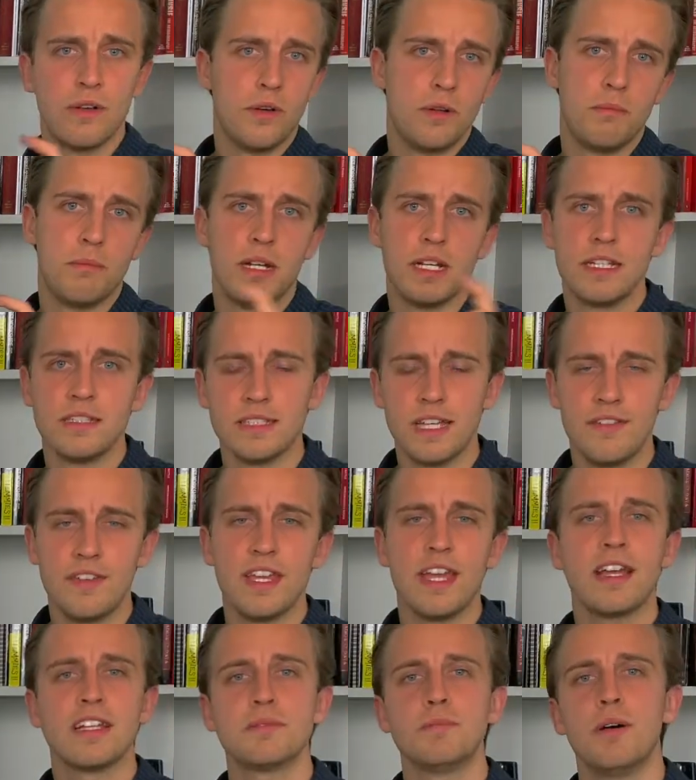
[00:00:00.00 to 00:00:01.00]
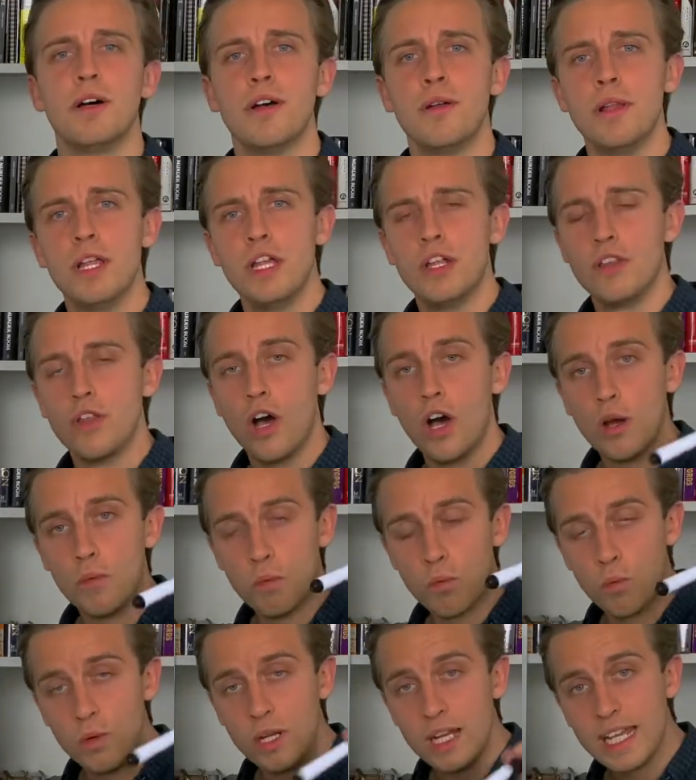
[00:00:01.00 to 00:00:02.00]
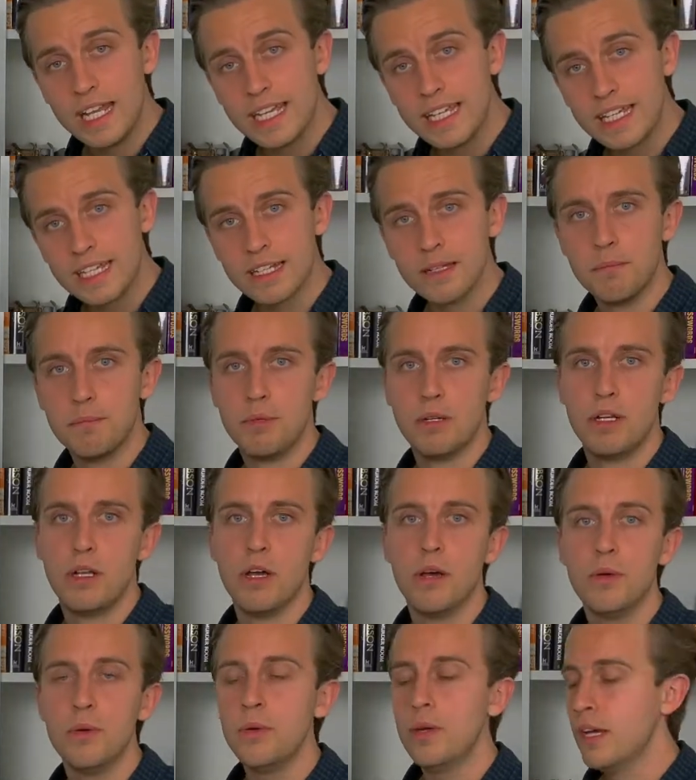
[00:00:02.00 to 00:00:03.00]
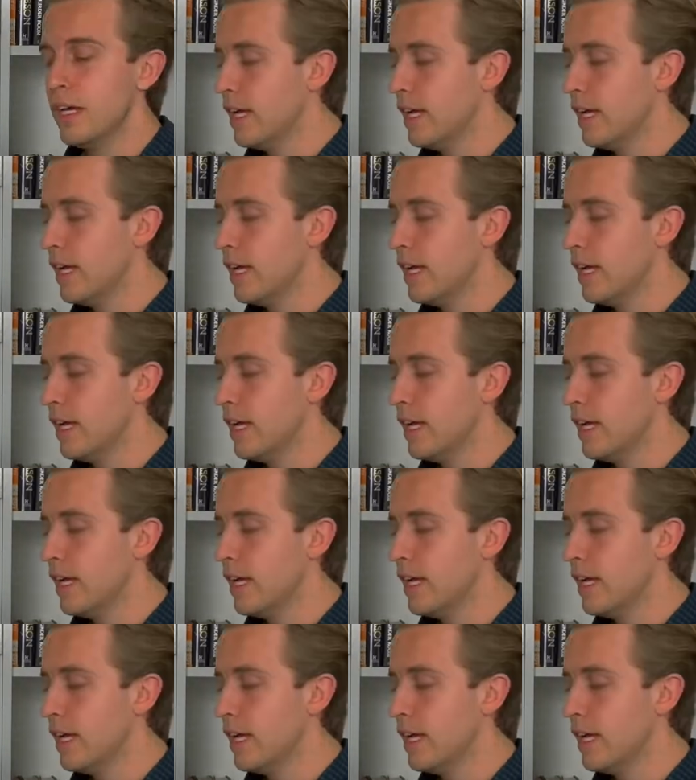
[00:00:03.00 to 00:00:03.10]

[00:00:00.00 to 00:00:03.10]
on Money Saving Expert that I will link below.